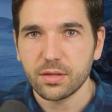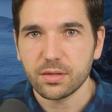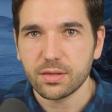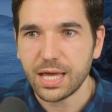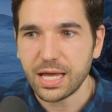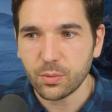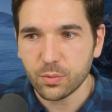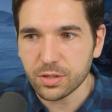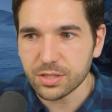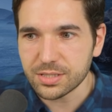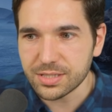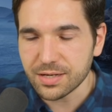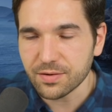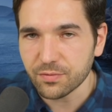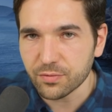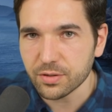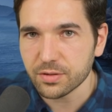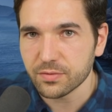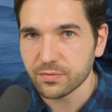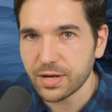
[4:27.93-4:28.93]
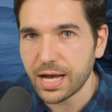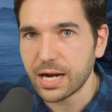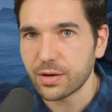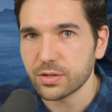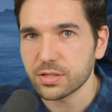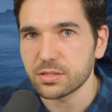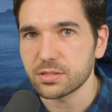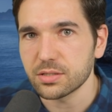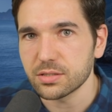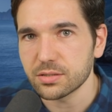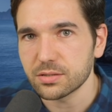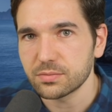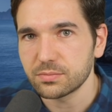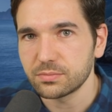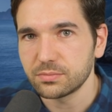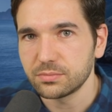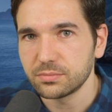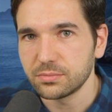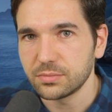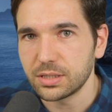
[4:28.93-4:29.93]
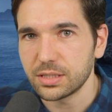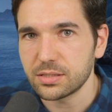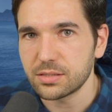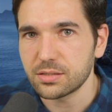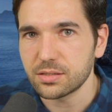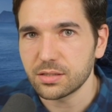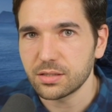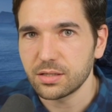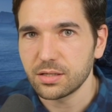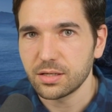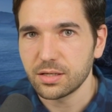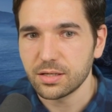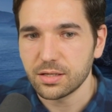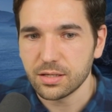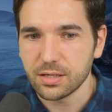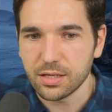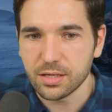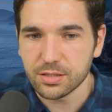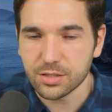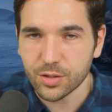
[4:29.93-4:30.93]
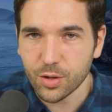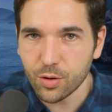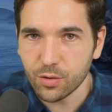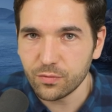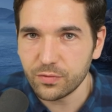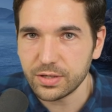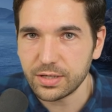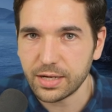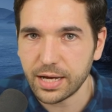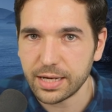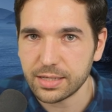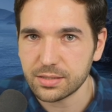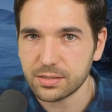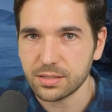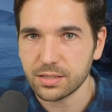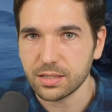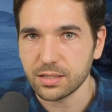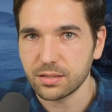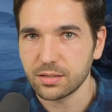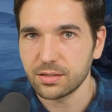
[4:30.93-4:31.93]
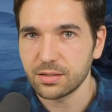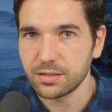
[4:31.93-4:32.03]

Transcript: They were different viruses. This is COVID-19.